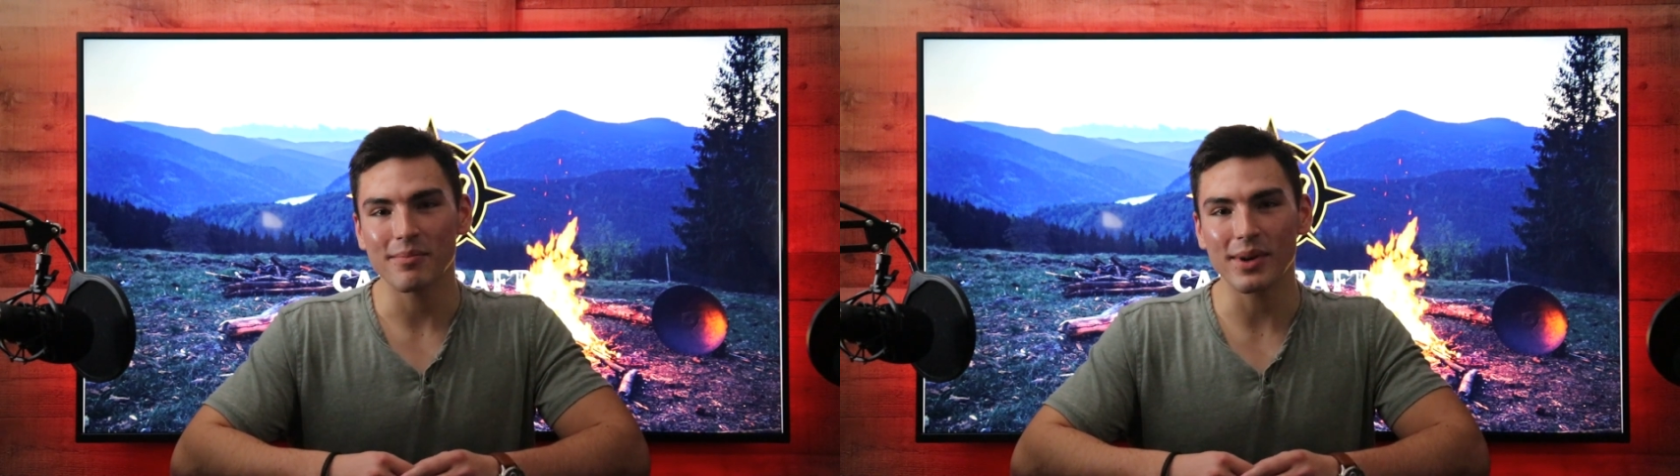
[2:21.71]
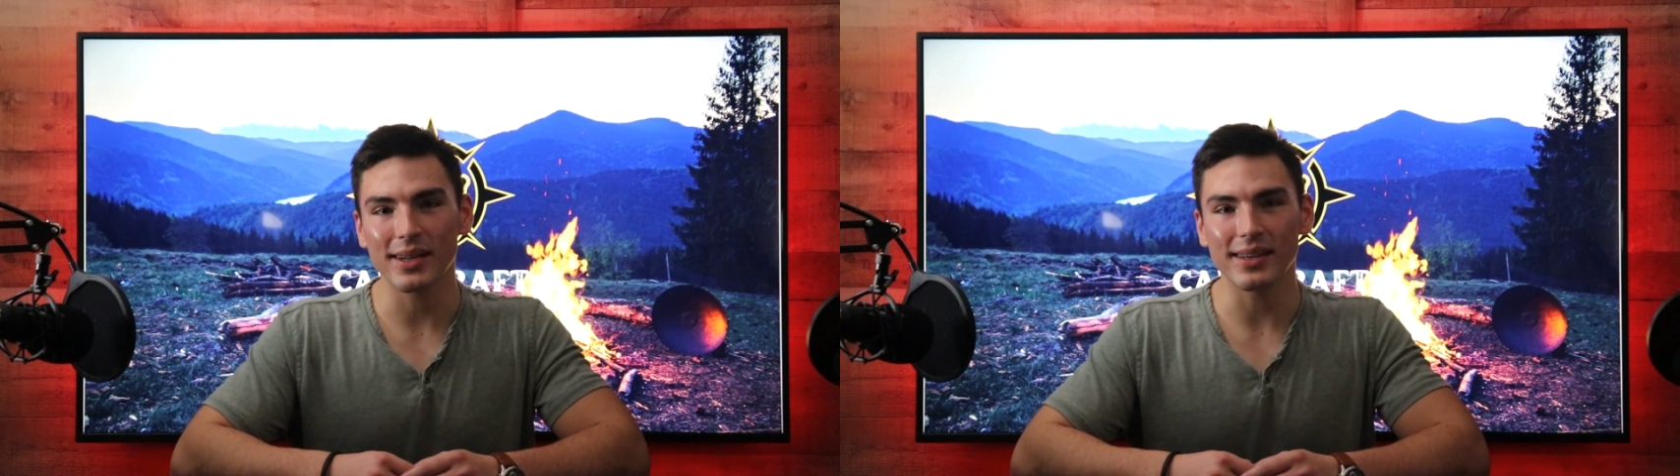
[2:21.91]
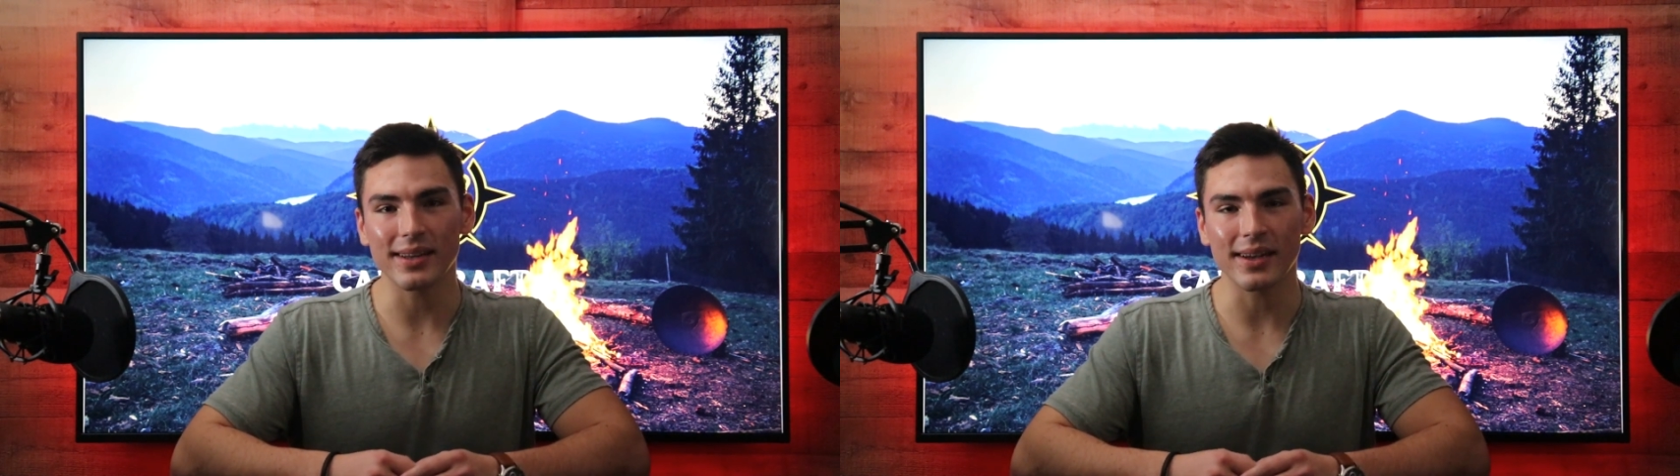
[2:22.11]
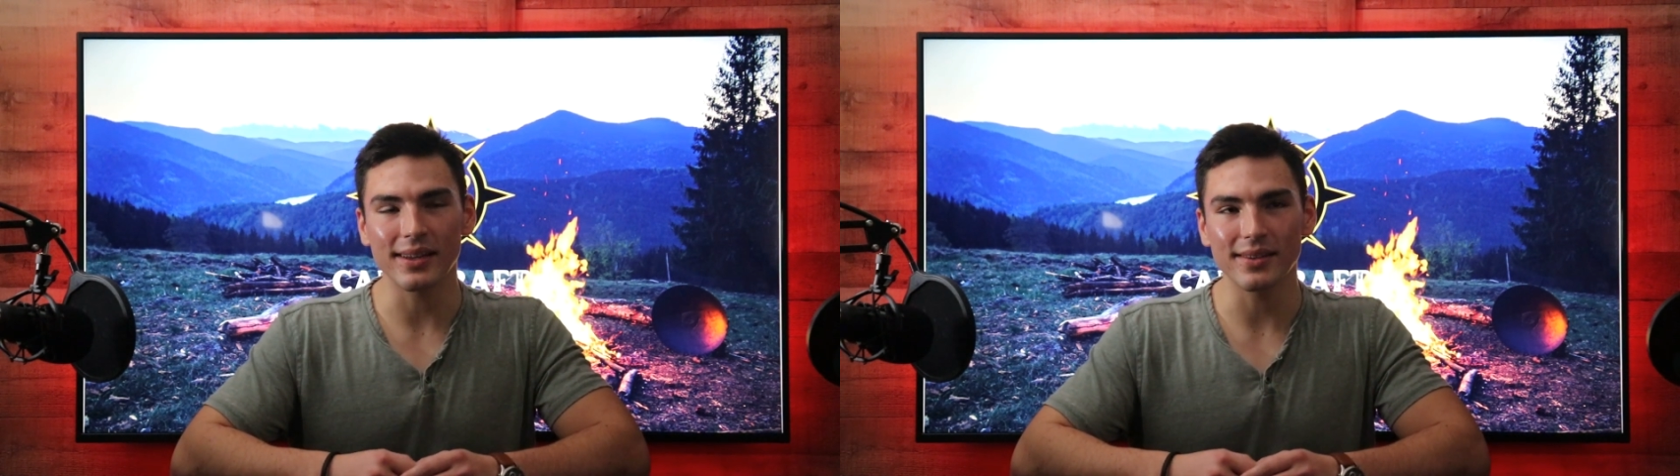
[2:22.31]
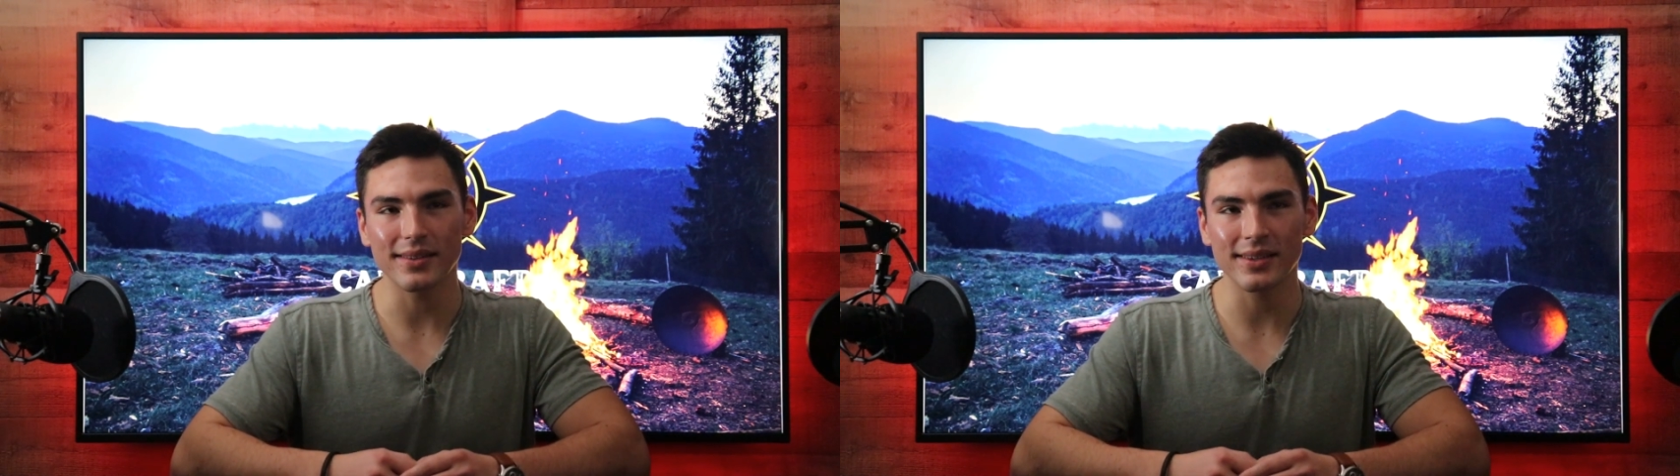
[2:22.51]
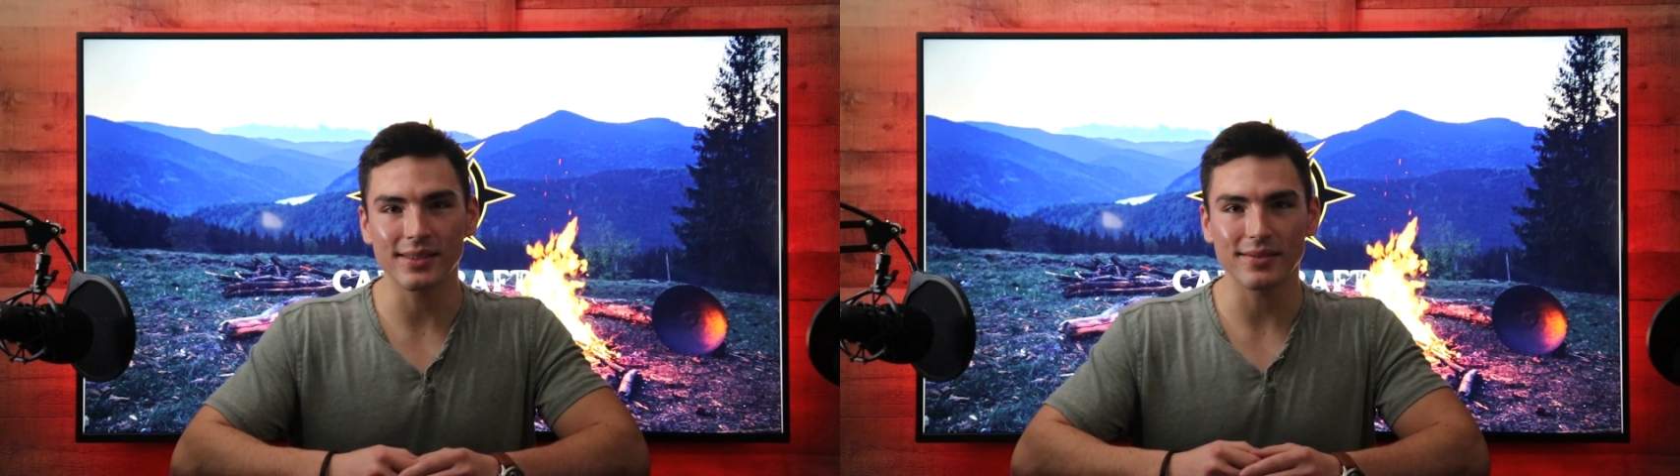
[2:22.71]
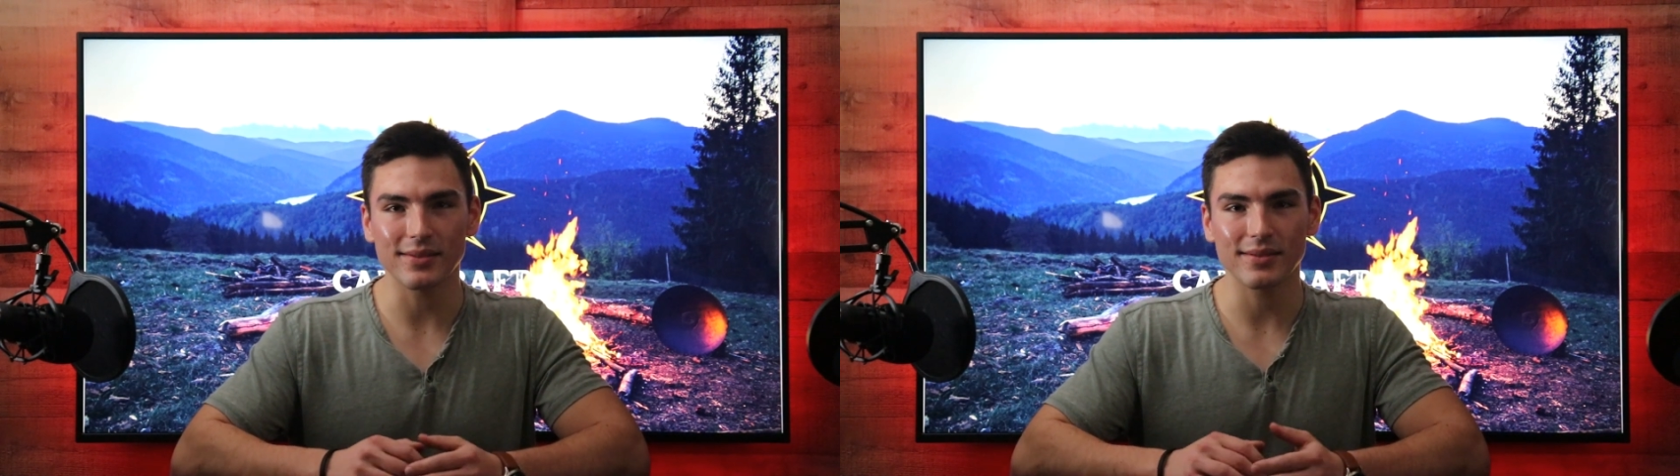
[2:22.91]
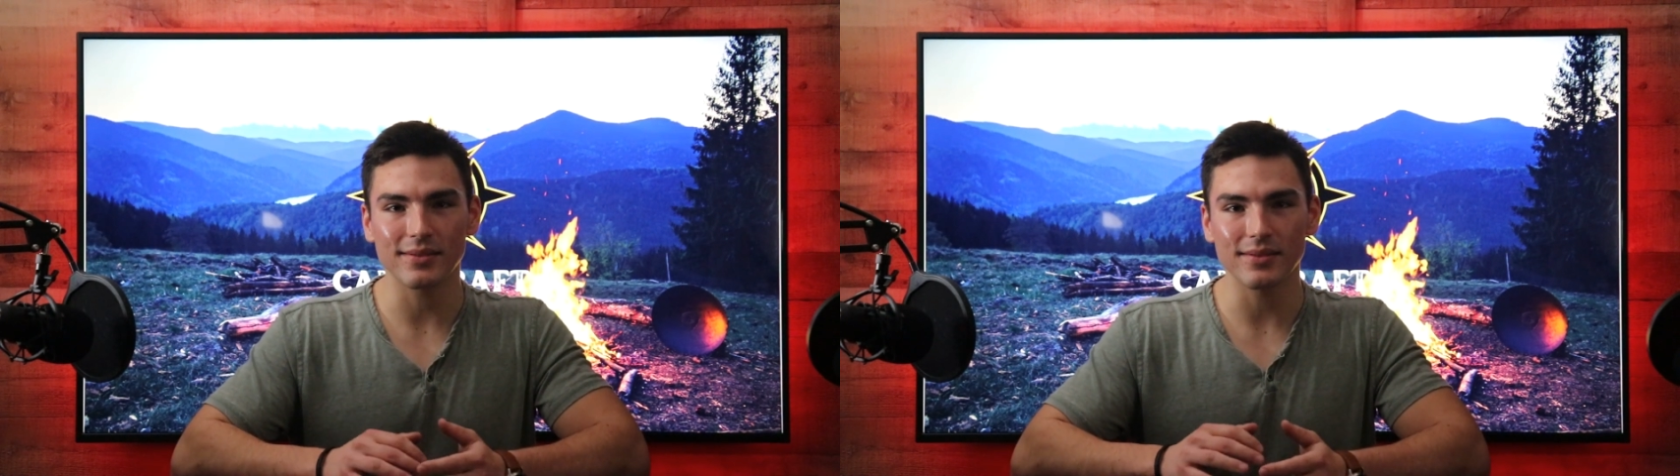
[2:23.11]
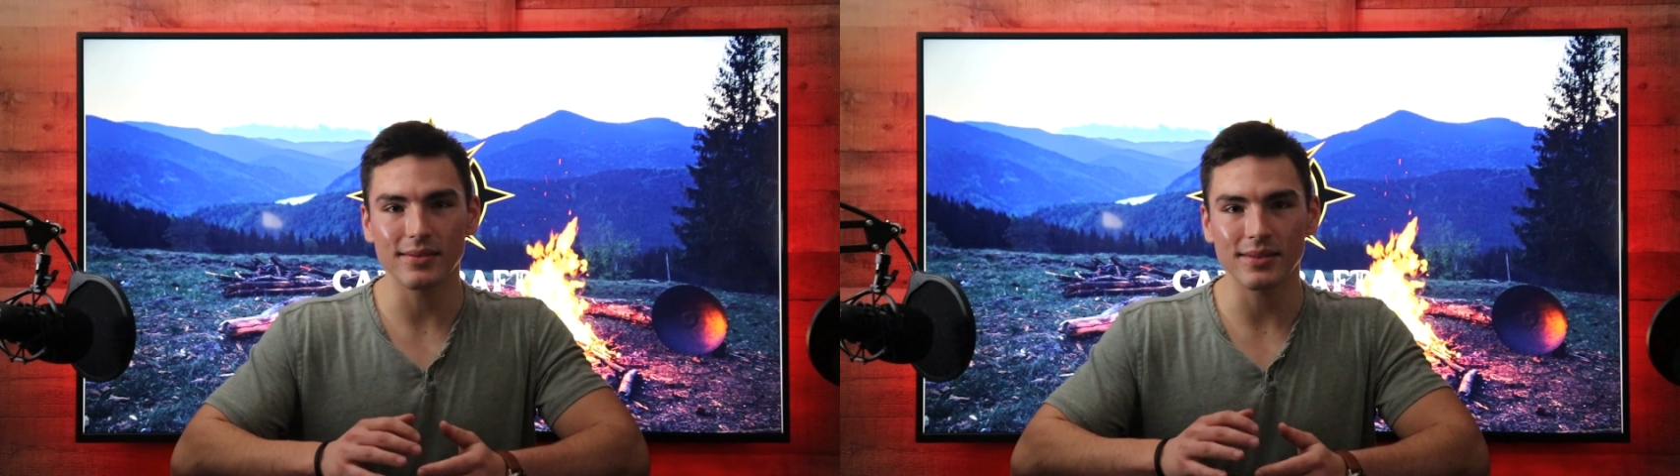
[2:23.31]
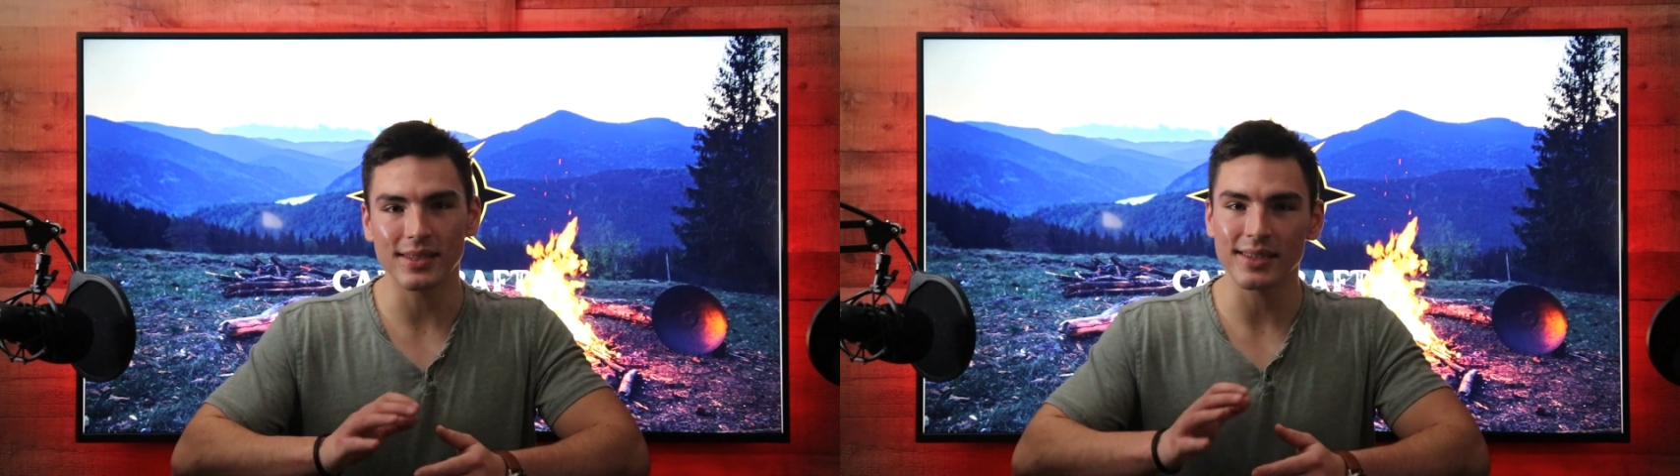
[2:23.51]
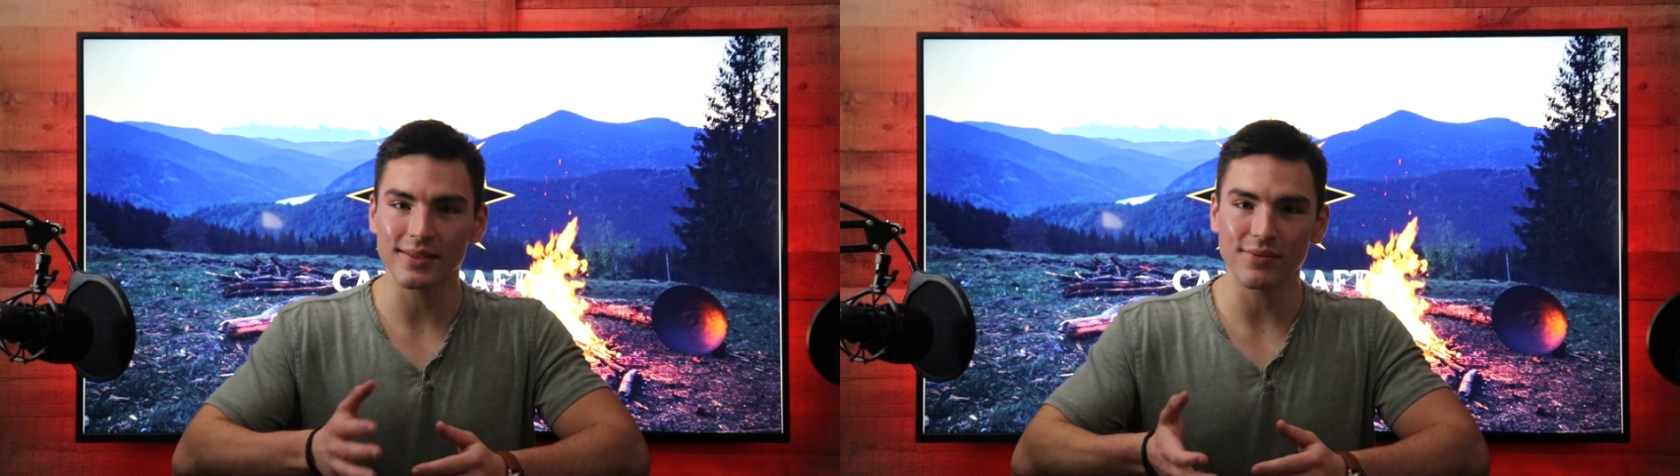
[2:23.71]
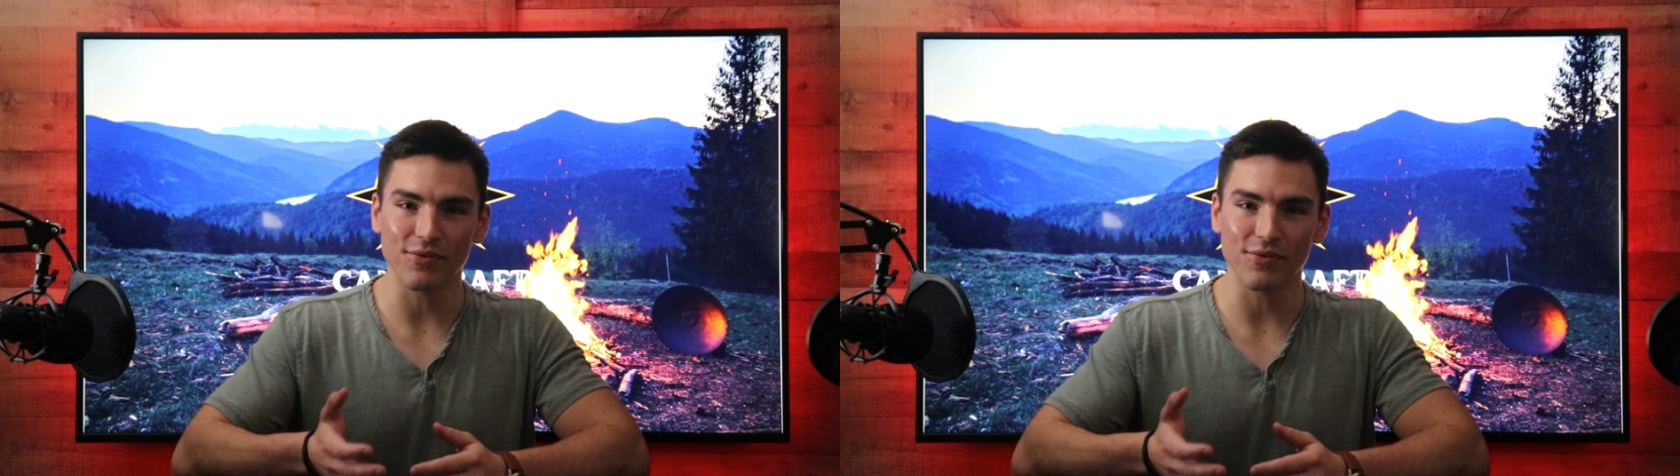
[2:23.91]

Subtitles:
but it didn't